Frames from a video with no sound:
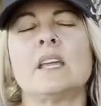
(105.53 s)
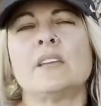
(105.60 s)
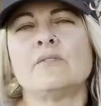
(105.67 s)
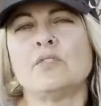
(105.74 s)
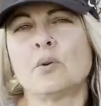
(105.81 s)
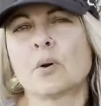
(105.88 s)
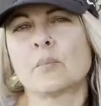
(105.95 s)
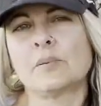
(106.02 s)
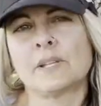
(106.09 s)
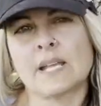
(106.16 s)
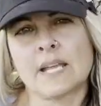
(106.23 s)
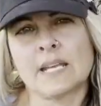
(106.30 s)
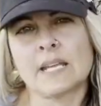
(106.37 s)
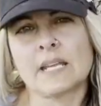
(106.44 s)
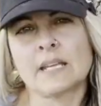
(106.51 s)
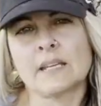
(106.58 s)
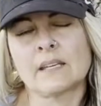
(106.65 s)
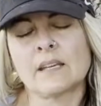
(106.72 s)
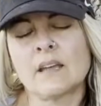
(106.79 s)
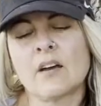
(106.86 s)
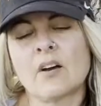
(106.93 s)
if you are planning
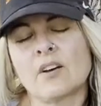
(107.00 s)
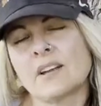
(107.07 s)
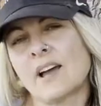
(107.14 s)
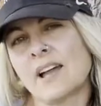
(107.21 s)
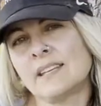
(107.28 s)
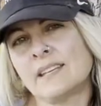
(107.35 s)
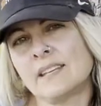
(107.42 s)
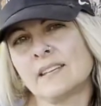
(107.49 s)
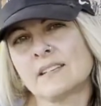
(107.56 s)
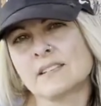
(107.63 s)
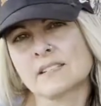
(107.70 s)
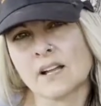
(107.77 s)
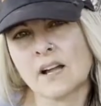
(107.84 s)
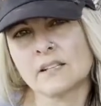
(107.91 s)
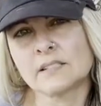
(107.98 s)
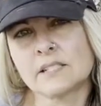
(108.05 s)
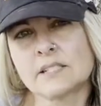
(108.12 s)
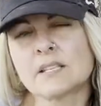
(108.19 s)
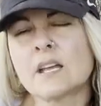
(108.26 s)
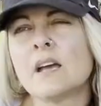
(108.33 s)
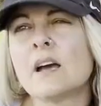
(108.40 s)
on hiking in Scotland,